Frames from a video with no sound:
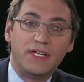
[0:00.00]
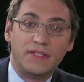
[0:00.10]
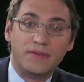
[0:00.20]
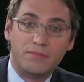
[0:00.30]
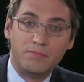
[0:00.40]

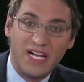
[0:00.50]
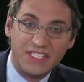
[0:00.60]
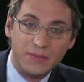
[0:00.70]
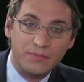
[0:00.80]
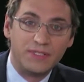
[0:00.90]

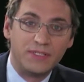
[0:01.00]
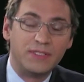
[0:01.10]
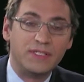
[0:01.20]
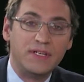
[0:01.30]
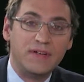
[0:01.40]

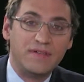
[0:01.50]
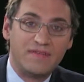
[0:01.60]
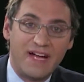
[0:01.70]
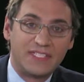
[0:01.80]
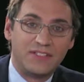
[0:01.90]
multiple
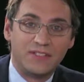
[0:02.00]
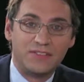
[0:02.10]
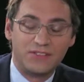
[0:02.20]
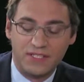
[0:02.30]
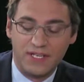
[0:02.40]

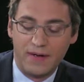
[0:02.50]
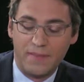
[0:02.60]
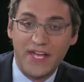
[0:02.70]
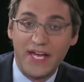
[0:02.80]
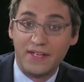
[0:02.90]
factors
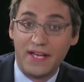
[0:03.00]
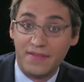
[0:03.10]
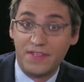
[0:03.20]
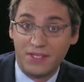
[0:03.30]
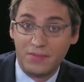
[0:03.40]
at
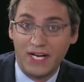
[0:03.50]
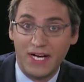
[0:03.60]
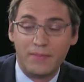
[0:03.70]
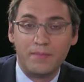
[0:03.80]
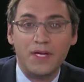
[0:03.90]
the same
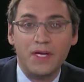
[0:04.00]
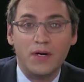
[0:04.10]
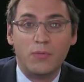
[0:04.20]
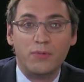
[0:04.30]
time when we